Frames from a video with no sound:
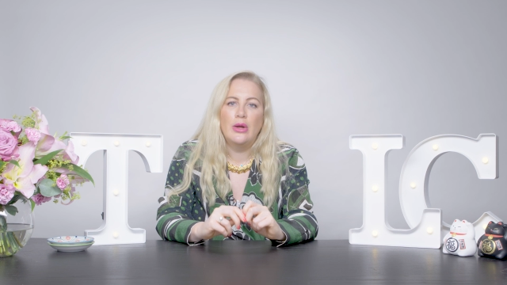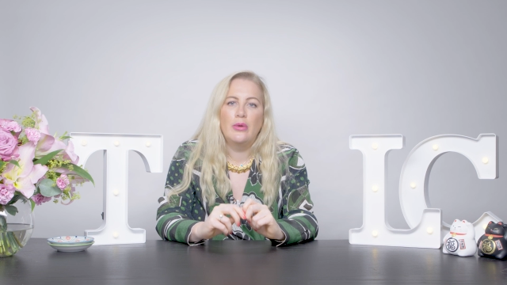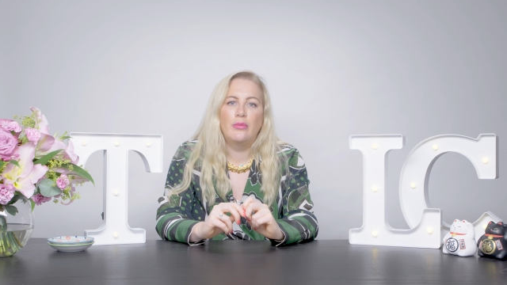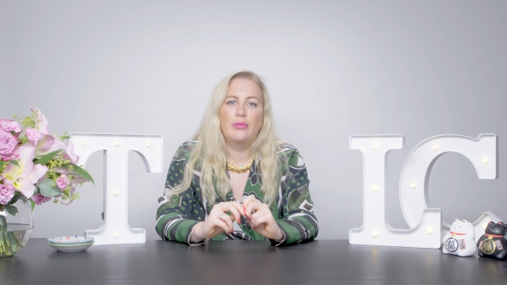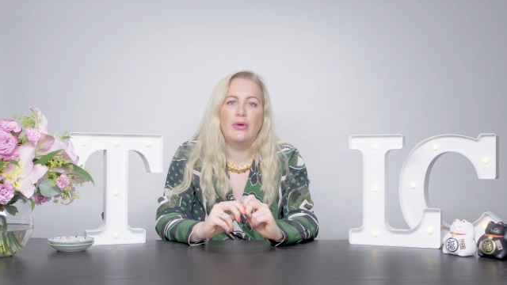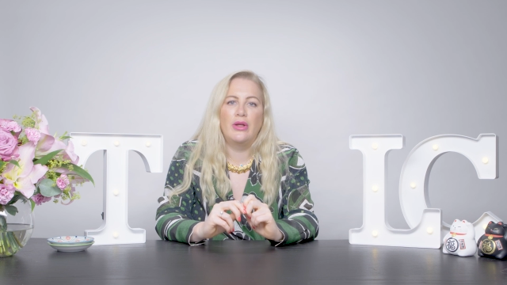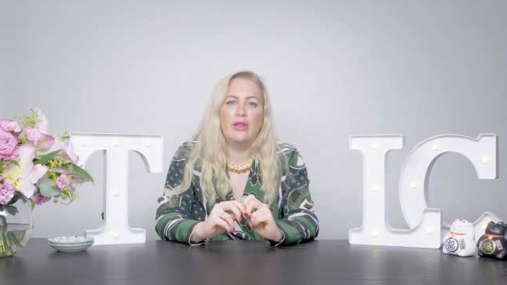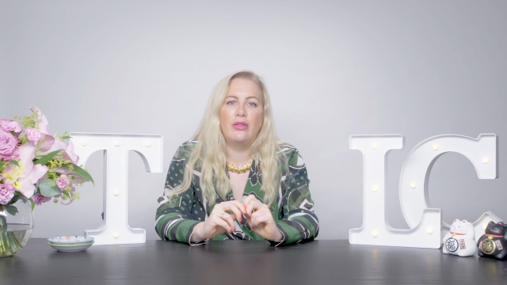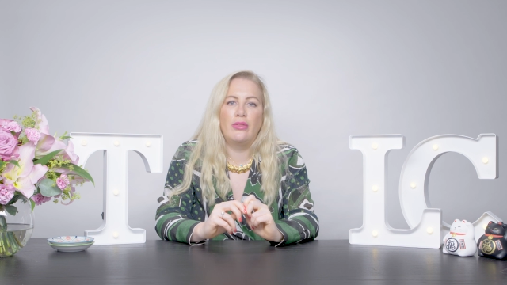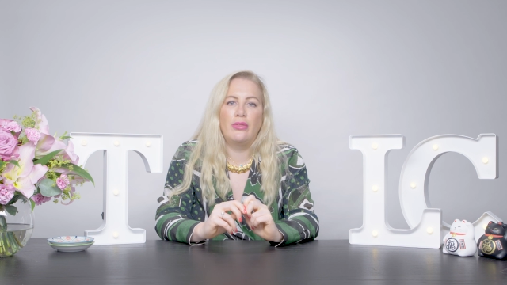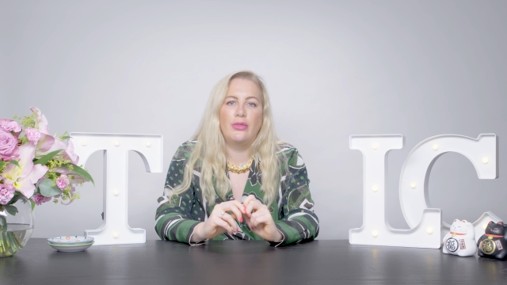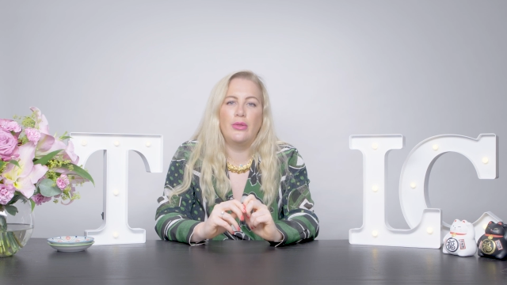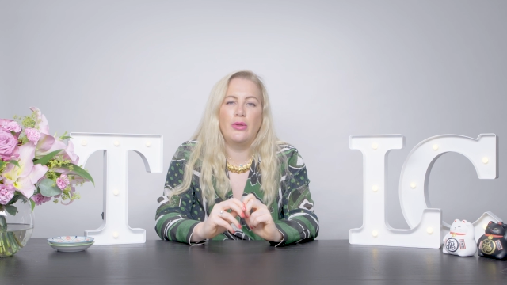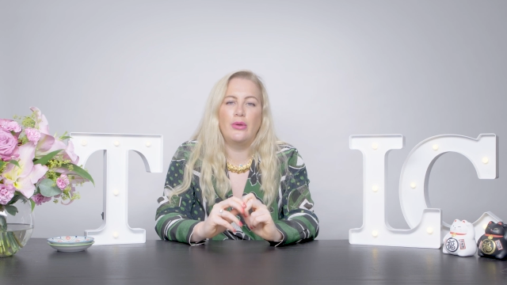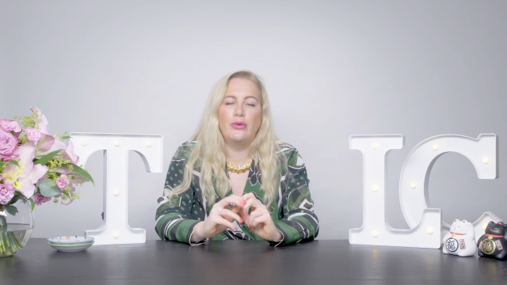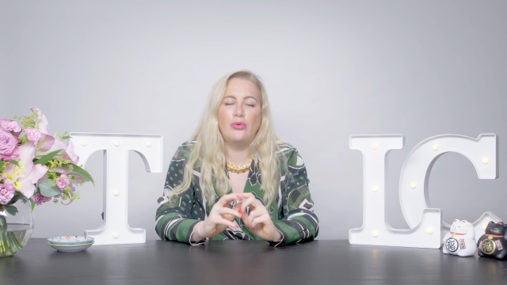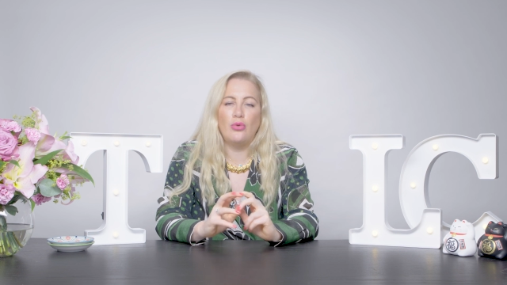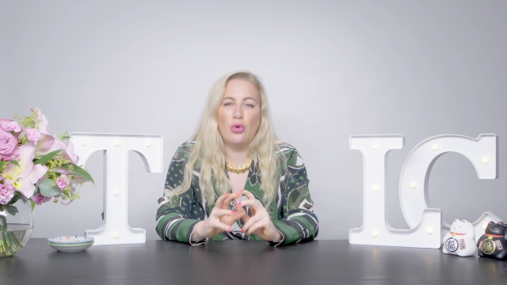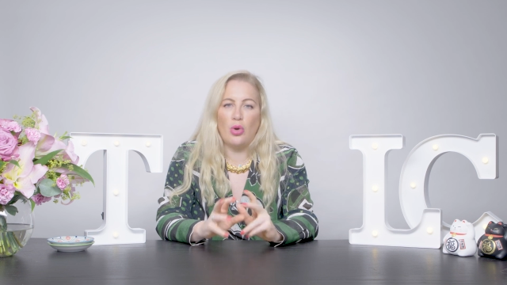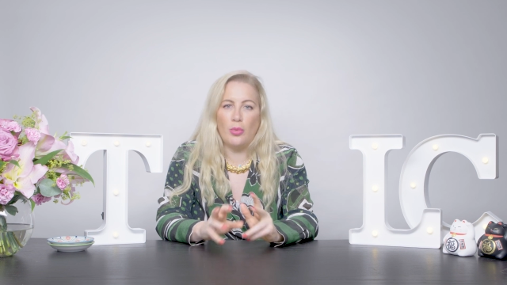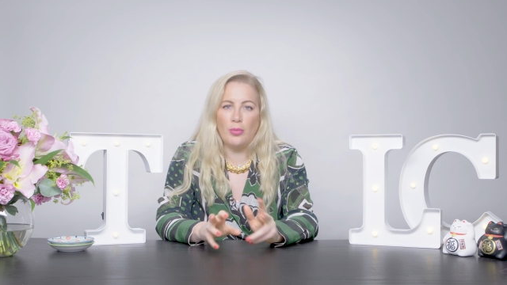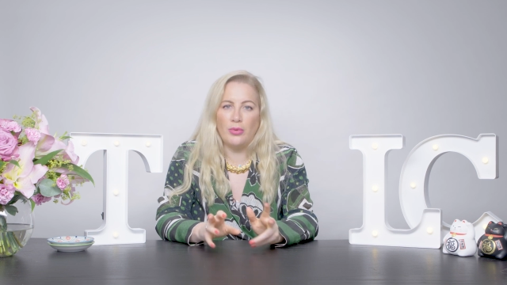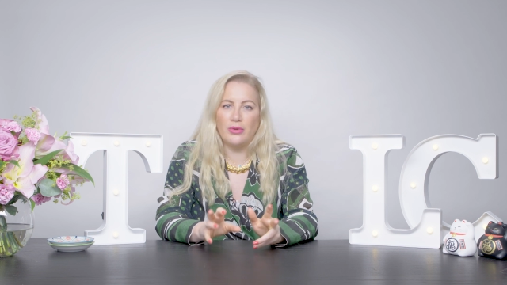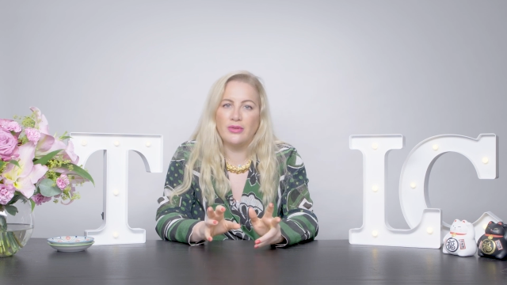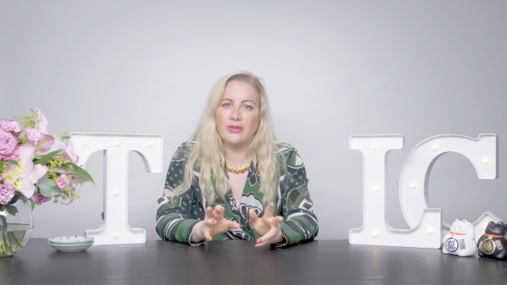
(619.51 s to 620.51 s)
with
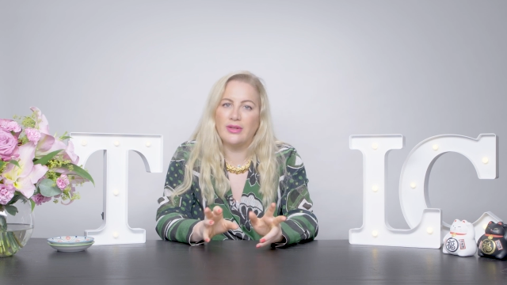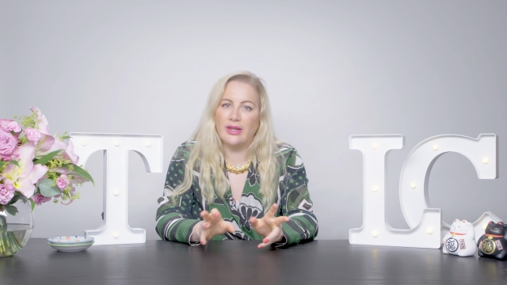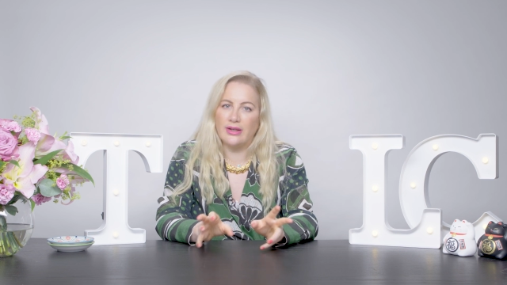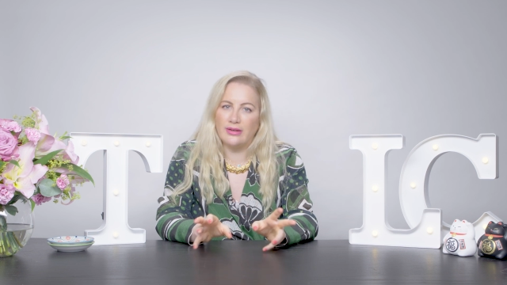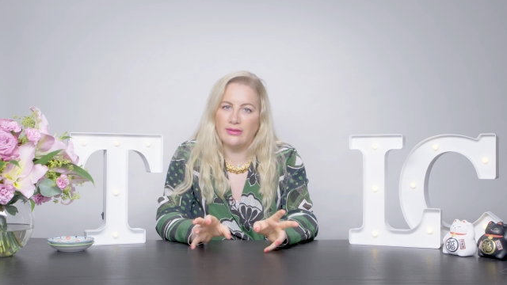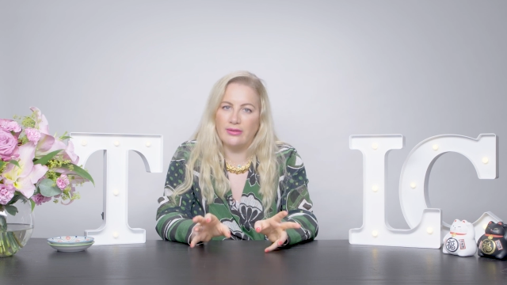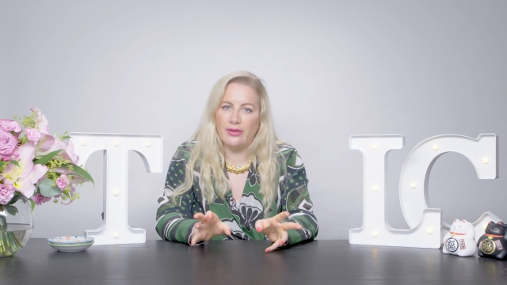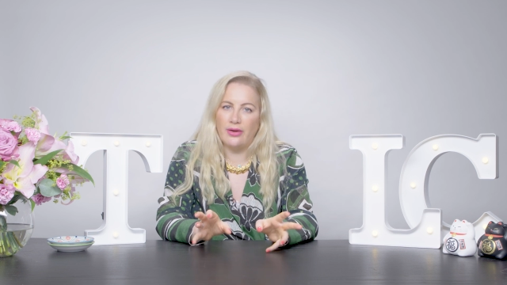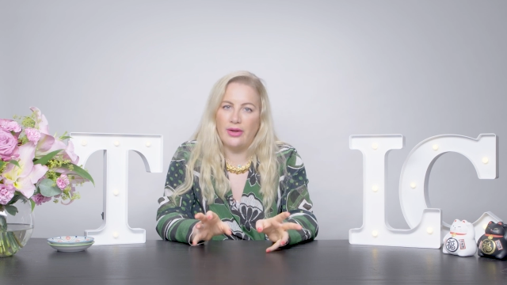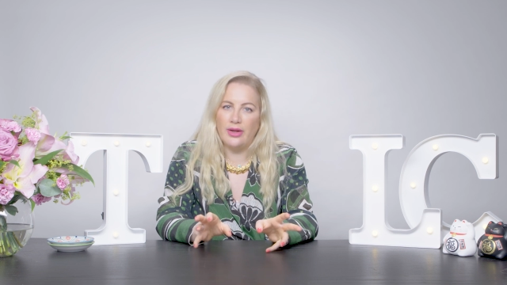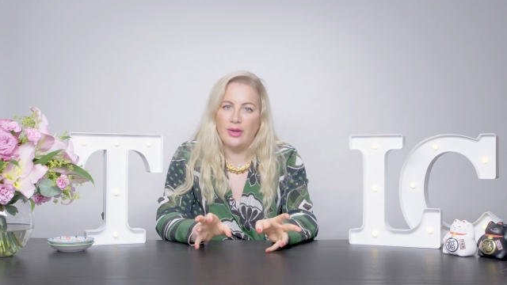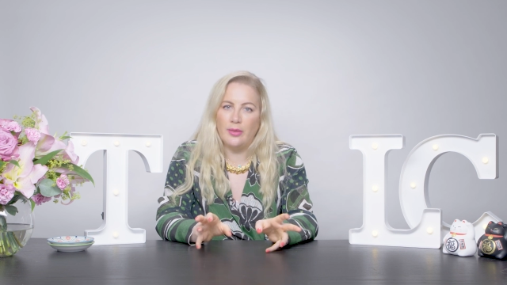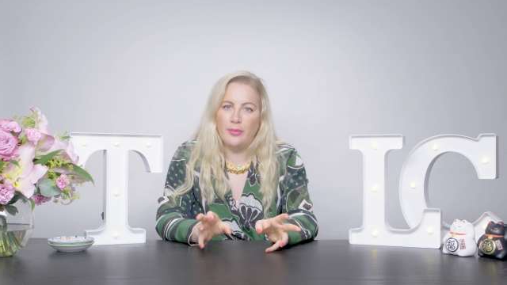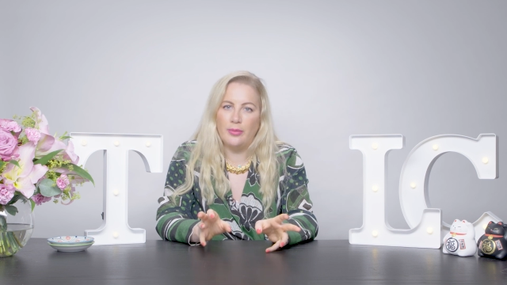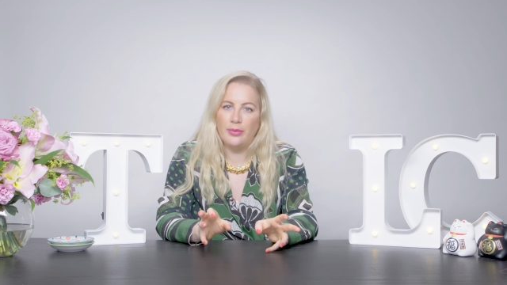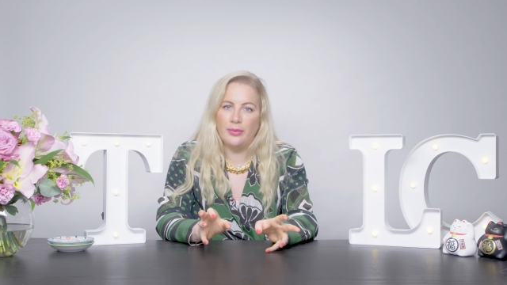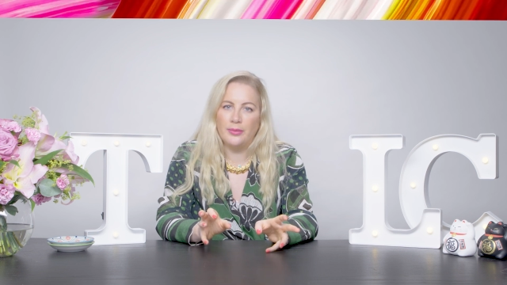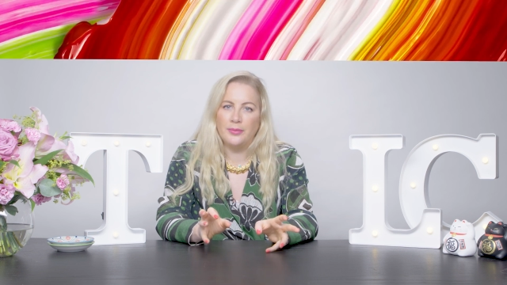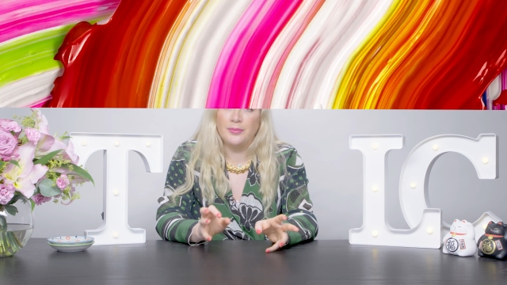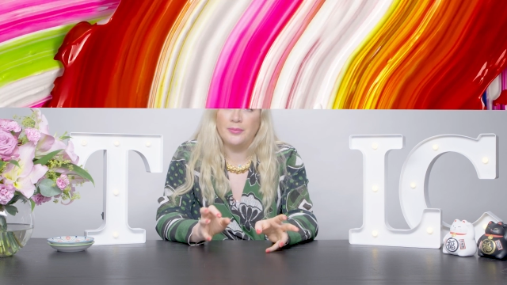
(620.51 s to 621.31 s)
normal skin type.